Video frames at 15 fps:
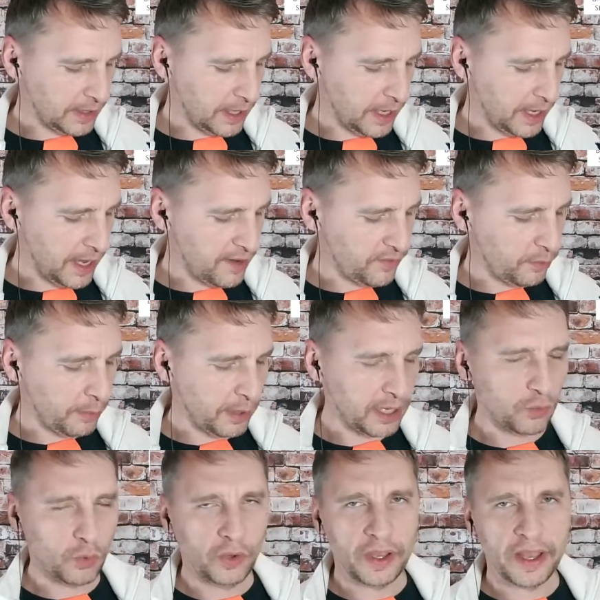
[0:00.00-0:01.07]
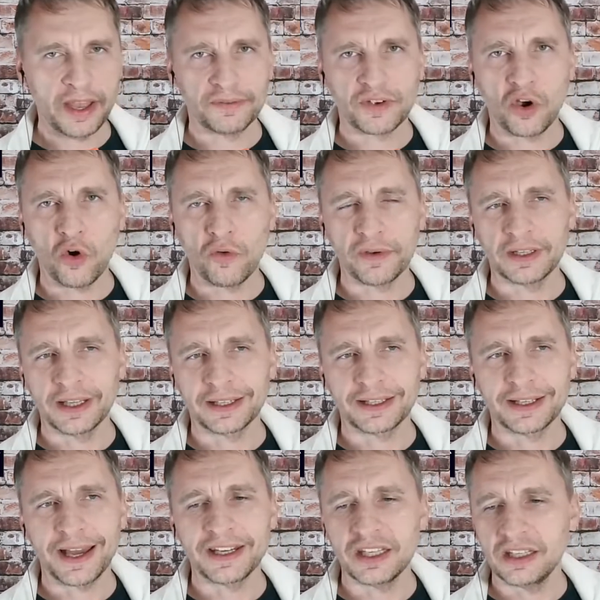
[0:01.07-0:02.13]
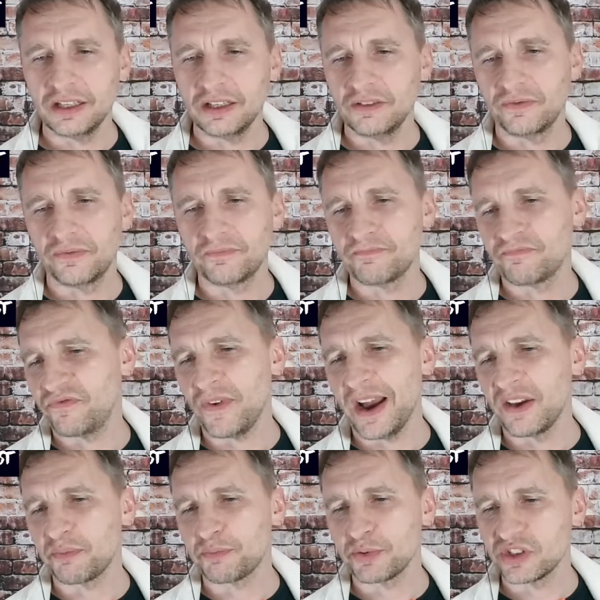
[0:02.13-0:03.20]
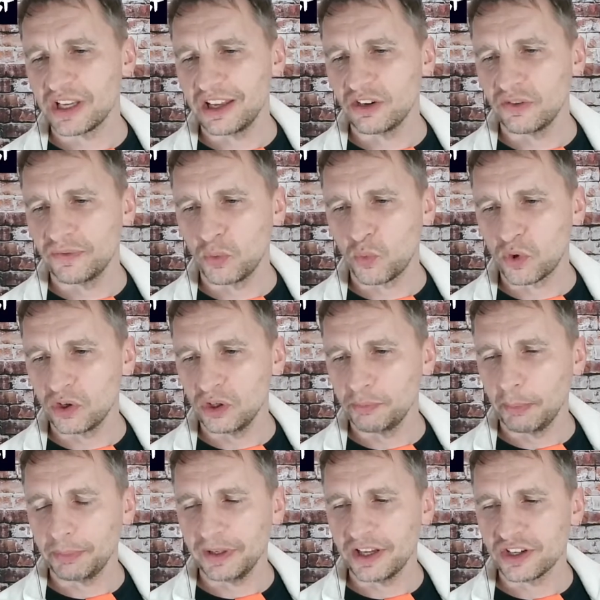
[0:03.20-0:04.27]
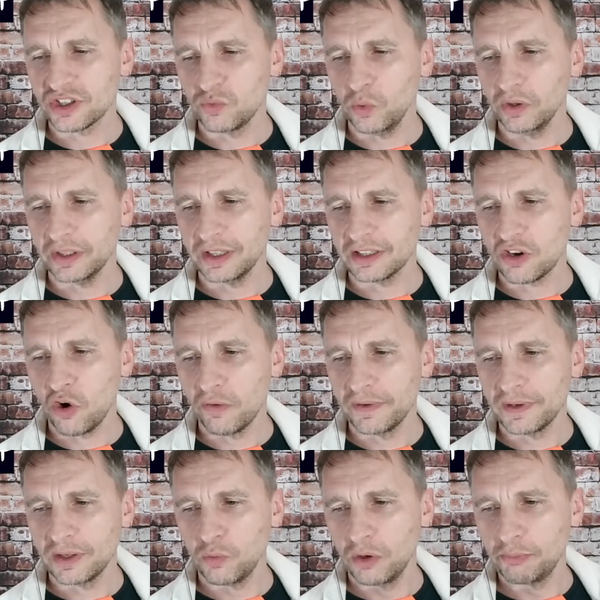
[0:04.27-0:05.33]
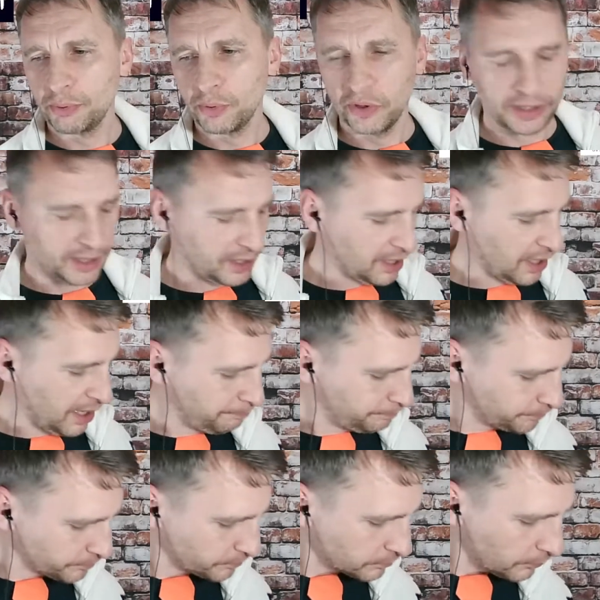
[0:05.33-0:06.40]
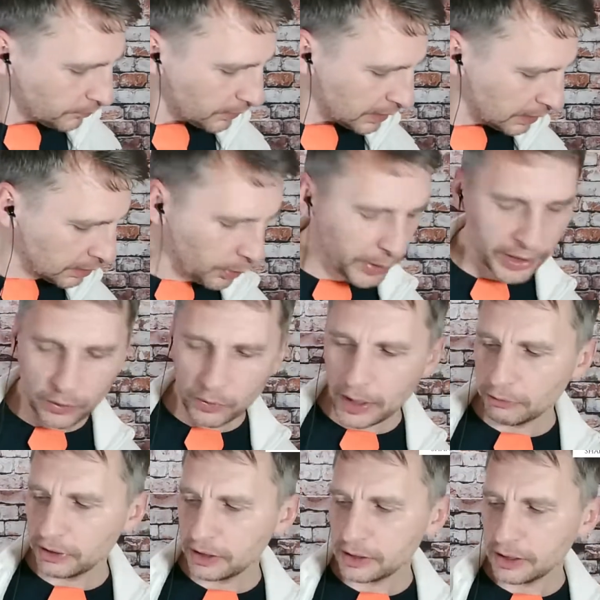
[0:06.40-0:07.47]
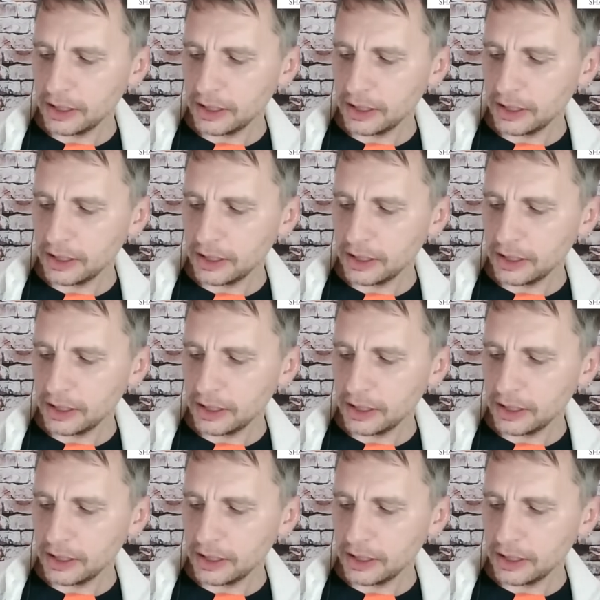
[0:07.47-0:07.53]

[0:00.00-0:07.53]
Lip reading: Everybody will have COVID. Like 95% of the world population will get COVID at one point in time. No way around it.